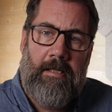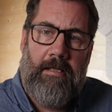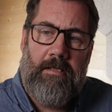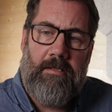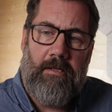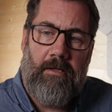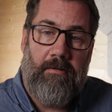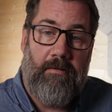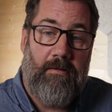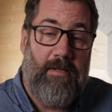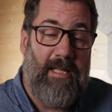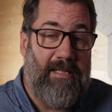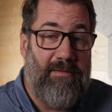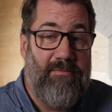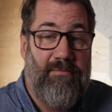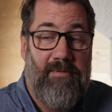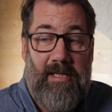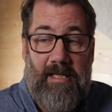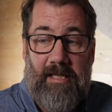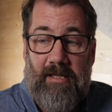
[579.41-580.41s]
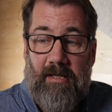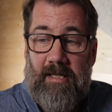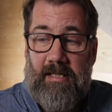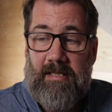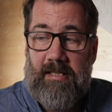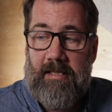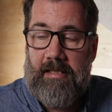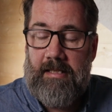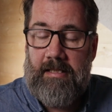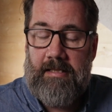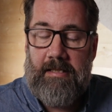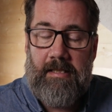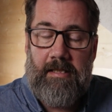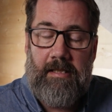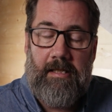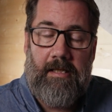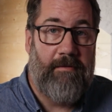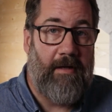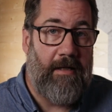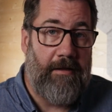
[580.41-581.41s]
So that's really nice and
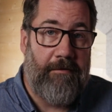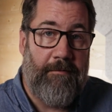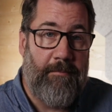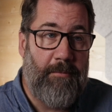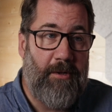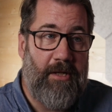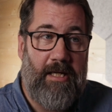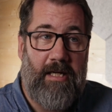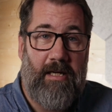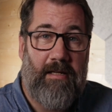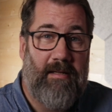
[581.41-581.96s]
easy. Value for money,